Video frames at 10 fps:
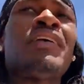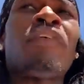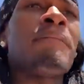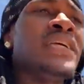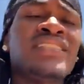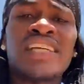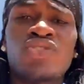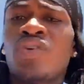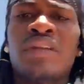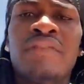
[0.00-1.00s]
different meats
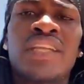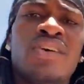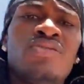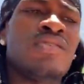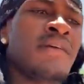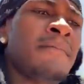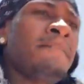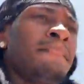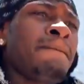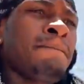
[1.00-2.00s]
that you don't even know.
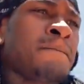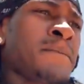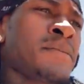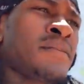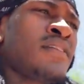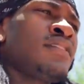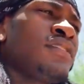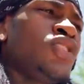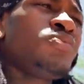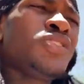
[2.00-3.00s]

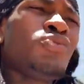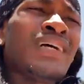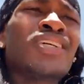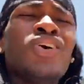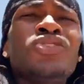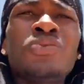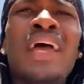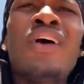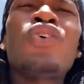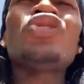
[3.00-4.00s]
You rather go through
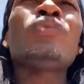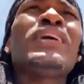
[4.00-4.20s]
that, or you